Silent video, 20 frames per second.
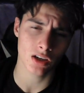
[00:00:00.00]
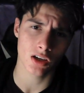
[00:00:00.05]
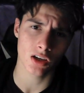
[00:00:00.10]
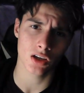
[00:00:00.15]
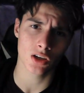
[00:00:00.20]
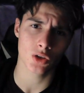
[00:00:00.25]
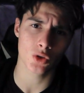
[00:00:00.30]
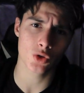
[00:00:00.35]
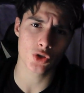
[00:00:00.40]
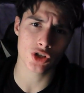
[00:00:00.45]

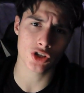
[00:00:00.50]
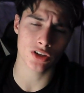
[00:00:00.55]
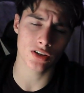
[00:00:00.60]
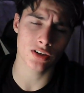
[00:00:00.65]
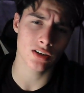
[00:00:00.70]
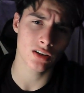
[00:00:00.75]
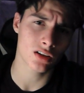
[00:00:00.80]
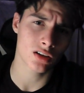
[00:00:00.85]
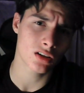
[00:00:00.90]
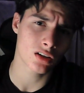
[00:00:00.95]
You should
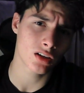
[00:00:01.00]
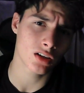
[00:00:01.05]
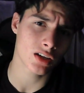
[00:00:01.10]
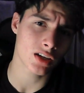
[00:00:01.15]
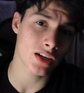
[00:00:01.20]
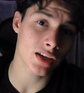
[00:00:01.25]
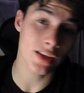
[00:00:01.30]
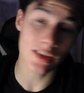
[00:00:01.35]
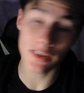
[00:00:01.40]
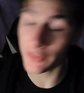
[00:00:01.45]

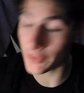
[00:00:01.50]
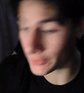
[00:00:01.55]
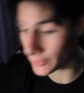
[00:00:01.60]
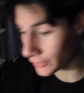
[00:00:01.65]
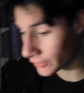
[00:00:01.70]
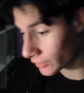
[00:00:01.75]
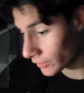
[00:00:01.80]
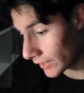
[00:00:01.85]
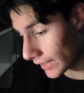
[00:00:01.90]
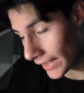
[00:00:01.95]

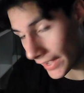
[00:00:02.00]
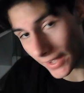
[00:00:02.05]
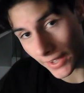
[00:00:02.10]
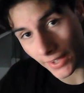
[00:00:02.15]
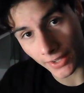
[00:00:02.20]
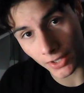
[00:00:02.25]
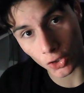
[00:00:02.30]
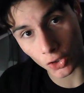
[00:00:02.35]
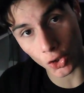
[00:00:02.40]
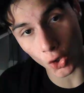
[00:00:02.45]
either
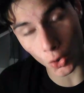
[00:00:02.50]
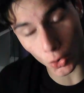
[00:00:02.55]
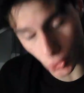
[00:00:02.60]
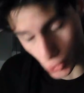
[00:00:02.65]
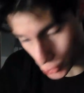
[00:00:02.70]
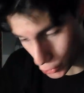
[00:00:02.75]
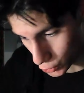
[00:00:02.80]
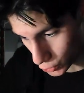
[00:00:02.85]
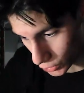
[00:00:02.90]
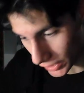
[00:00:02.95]
go
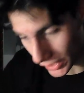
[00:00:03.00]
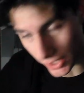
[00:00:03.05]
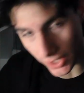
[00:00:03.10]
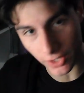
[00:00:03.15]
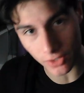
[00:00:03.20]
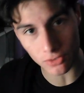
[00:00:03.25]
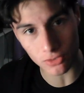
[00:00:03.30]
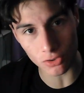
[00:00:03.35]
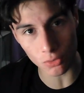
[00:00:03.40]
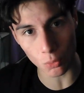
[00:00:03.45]
straight
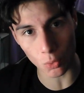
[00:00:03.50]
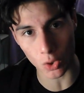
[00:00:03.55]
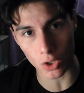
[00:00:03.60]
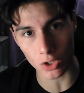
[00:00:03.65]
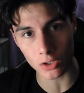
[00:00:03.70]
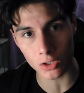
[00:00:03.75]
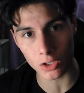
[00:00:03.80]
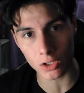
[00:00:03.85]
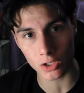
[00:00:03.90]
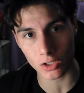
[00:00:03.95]
into
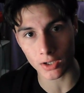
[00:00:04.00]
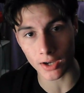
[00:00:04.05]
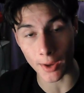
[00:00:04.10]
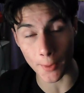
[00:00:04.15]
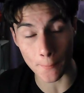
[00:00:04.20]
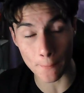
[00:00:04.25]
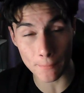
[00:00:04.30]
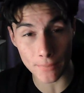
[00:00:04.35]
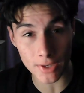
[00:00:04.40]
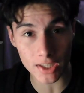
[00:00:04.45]
work
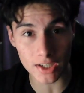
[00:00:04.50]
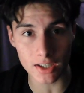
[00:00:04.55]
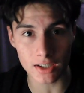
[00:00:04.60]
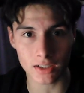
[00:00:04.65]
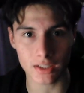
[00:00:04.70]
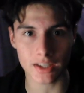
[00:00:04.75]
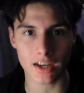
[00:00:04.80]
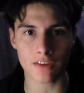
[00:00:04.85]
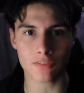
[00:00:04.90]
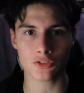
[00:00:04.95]

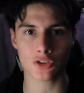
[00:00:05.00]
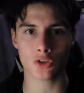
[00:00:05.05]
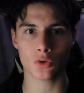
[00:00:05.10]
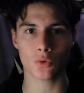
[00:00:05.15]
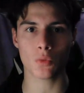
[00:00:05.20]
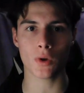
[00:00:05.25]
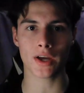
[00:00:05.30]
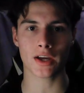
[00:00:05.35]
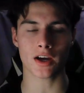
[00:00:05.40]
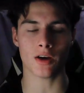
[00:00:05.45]
immediately after you
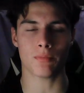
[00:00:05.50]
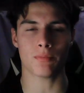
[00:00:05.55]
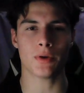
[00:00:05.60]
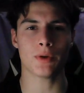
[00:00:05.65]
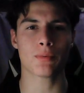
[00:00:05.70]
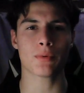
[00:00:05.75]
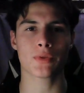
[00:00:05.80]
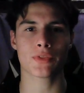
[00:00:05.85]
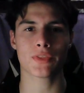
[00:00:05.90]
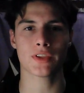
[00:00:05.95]
wake up.
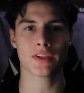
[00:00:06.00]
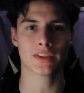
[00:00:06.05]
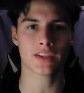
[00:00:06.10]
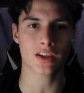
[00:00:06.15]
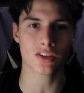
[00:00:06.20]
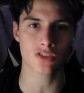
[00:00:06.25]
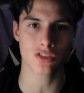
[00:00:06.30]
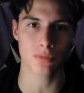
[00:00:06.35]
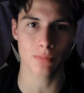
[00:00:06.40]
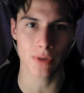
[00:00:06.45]
People think
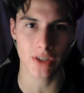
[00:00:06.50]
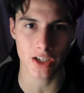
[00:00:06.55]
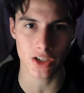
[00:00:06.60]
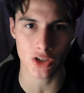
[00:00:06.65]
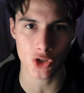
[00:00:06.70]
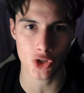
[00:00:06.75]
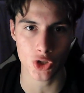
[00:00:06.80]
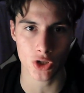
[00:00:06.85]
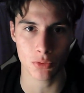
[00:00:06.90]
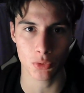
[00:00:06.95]
that's a bit
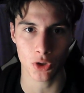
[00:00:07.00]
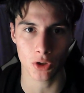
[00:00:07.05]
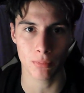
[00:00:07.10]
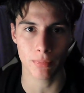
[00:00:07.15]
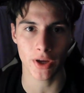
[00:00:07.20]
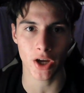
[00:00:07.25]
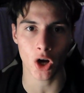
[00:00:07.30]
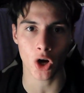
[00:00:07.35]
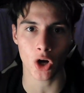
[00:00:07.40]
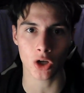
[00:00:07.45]
extreme or a
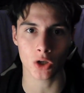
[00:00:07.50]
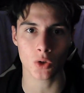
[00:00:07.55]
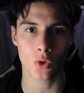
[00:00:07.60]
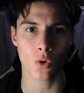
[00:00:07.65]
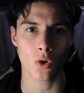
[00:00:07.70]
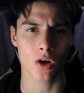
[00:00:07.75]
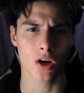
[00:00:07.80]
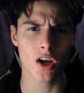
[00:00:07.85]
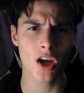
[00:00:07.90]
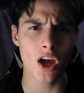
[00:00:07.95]
bit
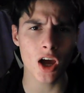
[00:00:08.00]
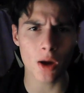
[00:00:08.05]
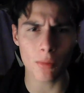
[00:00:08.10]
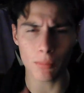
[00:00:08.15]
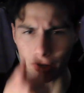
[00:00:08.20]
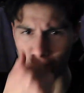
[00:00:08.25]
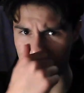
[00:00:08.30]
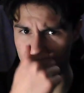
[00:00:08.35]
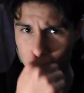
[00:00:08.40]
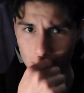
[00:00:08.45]
hardcore,
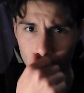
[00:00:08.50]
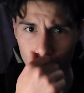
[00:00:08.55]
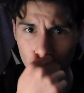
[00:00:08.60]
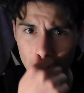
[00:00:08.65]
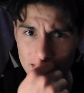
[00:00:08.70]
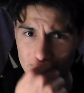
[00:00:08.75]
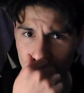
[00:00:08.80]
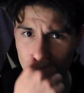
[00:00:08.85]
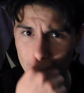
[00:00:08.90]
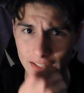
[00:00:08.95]
but it's
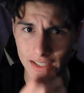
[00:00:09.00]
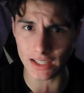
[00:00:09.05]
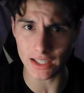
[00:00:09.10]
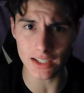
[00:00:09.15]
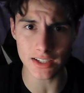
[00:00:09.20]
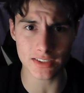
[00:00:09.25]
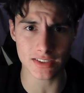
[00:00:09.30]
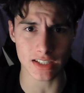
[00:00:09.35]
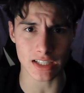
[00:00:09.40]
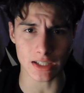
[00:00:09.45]
surprisingly
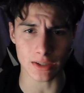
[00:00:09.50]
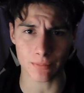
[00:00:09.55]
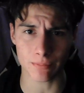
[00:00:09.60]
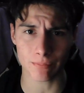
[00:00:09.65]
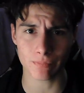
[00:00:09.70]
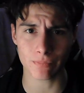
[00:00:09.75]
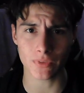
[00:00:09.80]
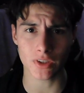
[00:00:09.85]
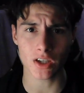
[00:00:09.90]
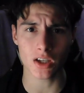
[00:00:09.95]
easy.
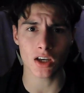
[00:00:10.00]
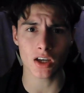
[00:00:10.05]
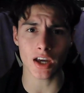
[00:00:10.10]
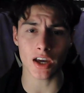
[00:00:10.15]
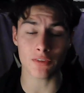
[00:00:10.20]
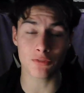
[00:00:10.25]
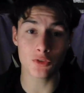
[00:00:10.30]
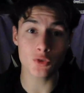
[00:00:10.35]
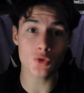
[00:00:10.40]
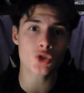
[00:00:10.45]

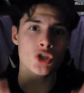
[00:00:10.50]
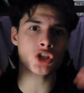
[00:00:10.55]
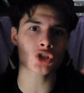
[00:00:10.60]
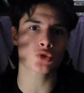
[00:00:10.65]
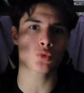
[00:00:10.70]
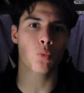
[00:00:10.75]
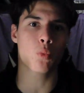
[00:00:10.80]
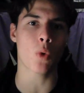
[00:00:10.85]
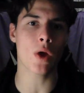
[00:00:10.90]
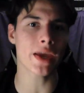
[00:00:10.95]
If you just
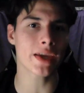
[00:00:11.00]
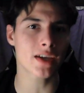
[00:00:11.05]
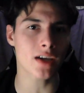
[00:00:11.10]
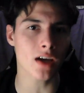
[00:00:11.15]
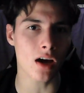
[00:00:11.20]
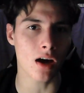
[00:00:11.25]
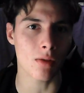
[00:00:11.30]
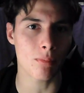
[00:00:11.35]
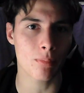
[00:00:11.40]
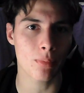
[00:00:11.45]
wake
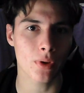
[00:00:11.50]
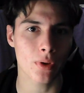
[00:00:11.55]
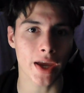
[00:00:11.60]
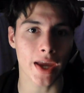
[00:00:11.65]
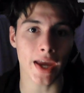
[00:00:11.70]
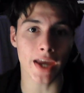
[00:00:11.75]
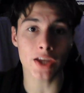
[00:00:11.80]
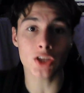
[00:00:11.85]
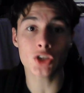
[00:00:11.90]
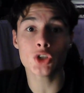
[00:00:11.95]
up
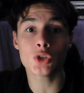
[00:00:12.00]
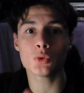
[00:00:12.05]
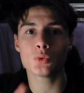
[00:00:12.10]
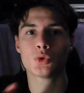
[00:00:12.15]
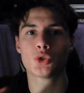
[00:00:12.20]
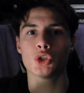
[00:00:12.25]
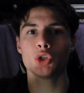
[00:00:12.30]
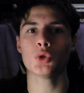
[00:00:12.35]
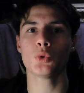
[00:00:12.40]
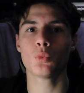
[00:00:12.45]
and you
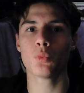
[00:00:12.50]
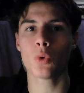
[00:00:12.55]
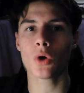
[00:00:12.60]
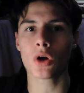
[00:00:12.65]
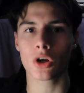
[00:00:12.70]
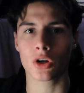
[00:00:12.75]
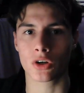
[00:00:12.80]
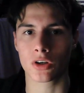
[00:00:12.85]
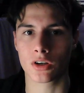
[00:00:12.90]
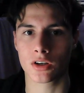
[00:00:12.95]
do
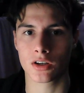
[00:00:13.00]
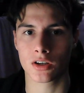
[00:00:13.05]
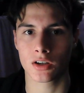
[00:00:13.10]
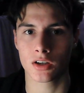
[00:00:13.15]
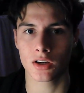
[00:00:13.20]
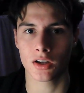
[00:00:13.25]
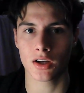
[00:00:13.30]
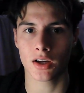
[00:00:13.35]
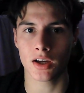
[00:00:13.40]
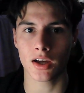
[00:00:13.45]
work,
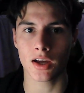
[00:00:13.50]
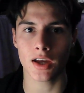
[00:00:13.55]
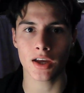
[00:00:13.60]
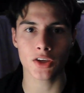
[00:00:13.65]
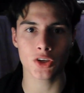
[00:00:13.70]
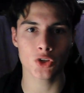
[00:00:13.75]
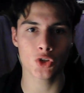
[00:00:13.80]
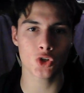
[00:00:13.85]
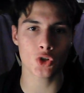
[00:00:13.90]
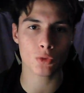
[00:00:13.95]

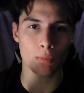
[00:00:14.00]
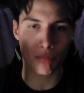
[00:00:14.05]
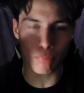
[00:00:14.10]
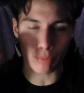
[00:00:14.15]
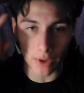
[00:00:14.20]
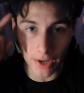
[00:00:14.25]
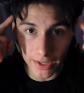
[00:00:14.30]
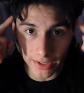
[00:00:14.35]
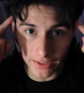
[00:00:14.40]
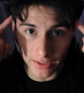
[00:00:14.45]
your
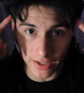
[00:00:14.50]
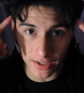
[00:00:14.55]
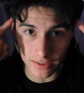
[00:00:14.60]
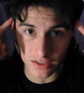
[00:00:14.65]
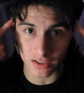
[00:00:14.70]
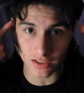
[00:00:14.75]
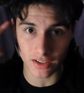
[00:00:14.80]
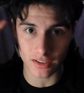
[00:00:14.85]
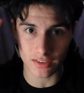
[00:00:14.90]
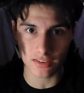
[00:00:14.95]
brain is
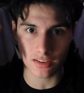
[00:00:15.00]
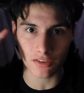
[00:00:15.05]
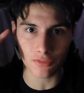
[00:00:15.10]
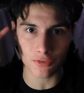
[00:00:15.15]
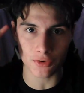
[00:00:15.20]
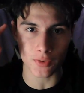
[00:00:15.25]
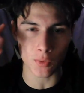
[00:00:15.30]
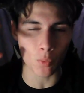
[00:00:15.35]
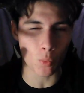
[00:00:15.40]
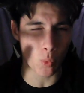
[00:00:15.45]
in a
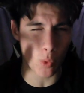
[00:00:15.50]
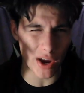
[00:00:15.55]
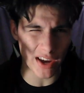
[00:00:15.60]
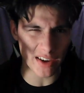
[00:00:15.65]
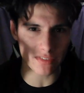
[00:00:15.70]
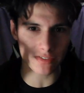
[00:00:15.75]
different wave